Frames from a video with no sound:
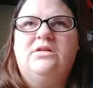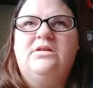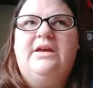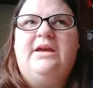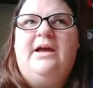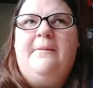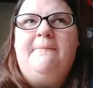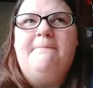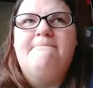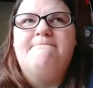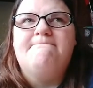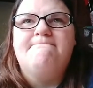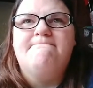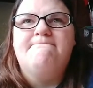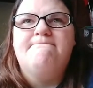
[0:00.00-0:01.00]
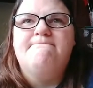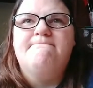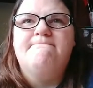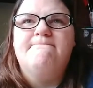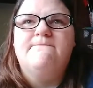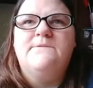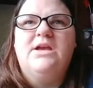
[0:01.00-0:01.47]
Yeah.
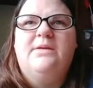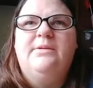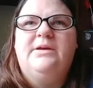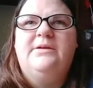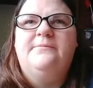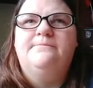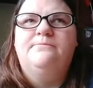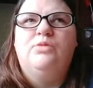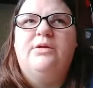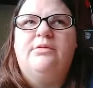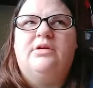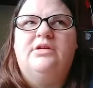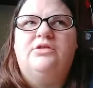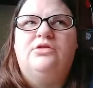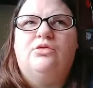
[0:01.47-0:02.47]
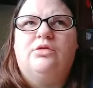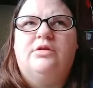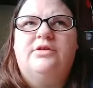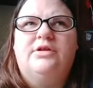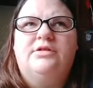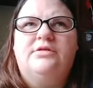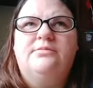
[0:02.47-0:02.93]
I mean, we were in
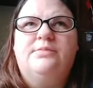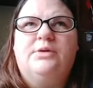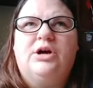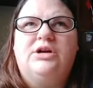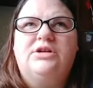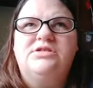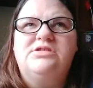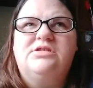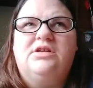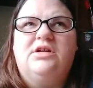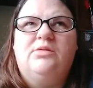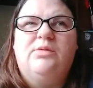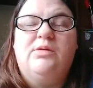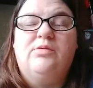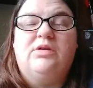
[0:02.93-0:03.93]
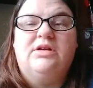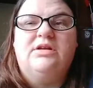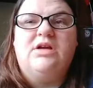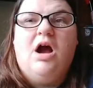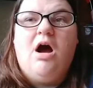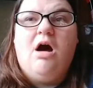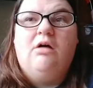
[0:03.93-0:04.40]
northern parts, we were
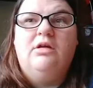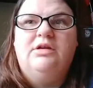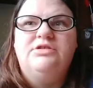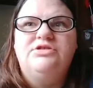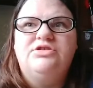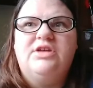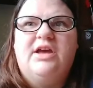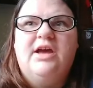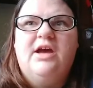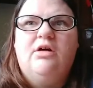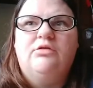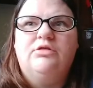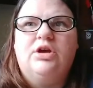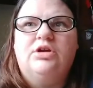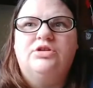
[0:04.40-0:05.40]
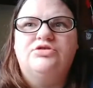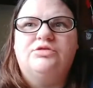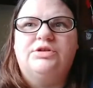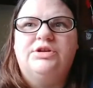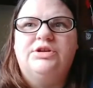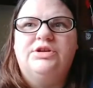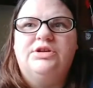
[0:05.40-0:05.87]
in college town,
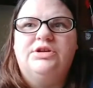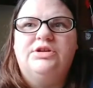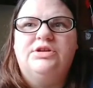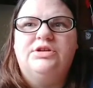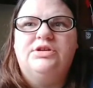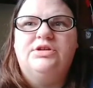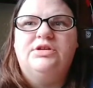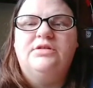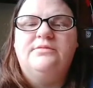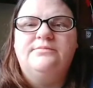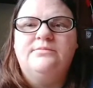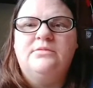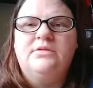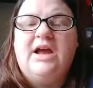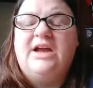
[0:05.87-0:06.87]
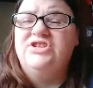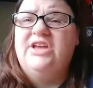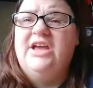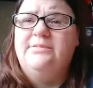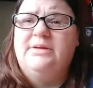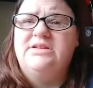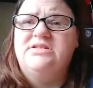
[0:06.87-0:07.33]
country. I
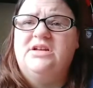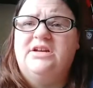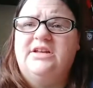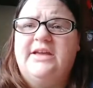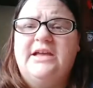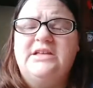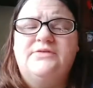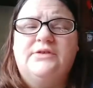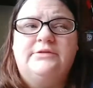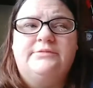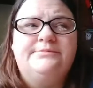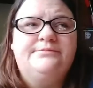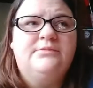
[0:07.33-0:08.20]
actually had my son in Gainesville.